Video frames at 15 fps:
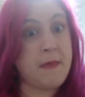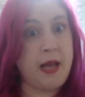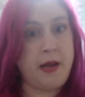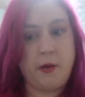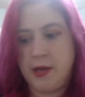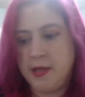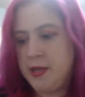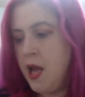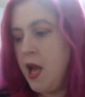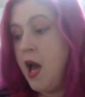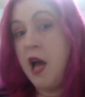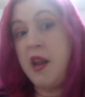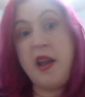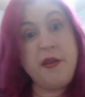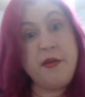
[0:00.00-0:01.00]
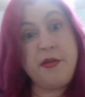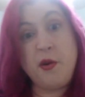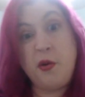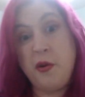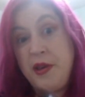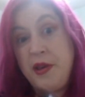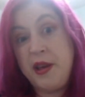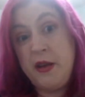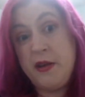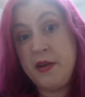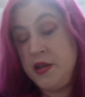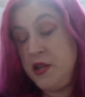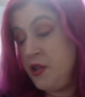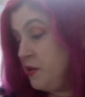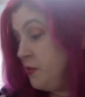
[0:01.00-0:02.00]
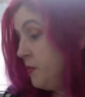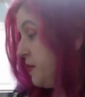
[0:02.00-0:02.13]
anyways, another cool thing you can do